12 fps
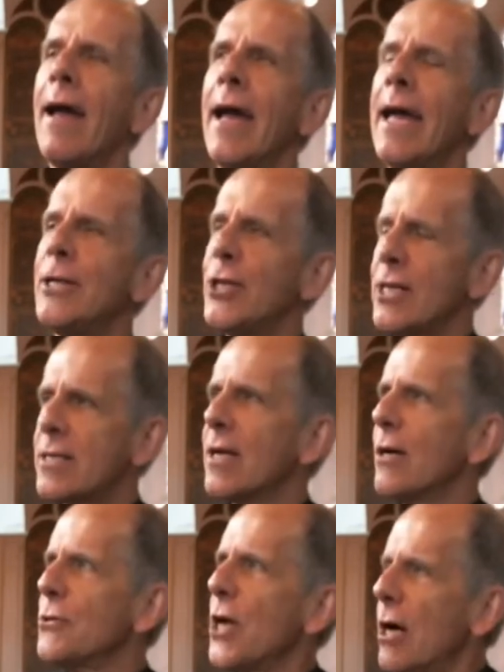He just
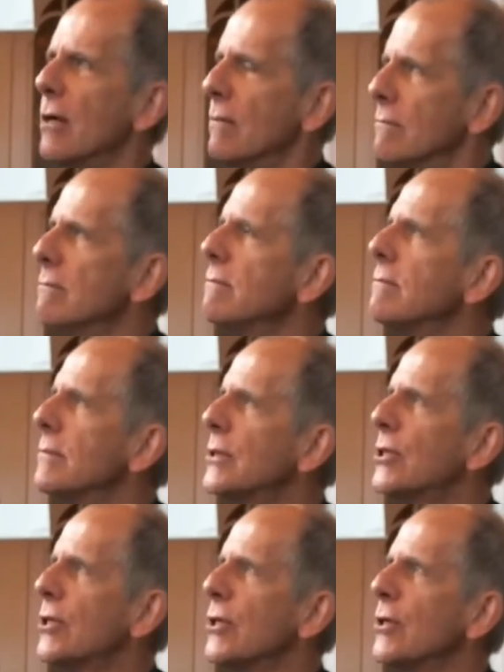goes home
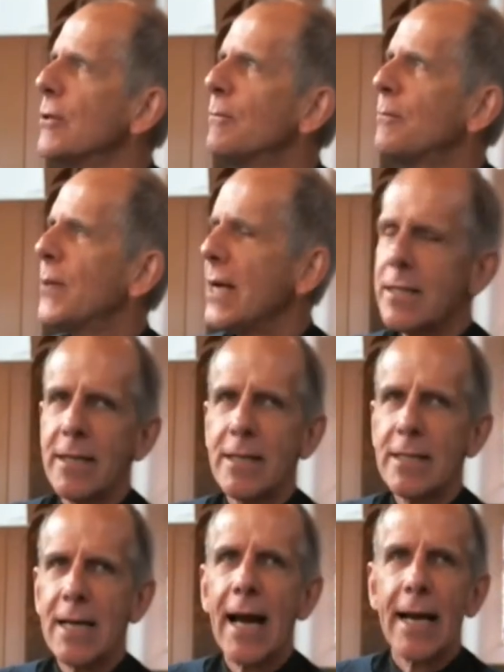to
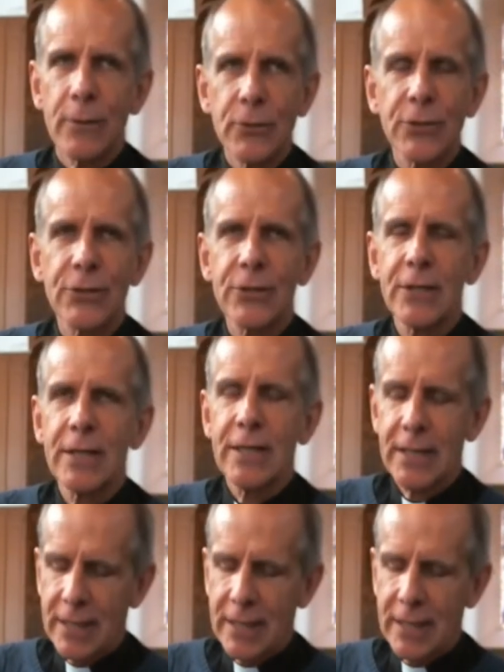Peter's house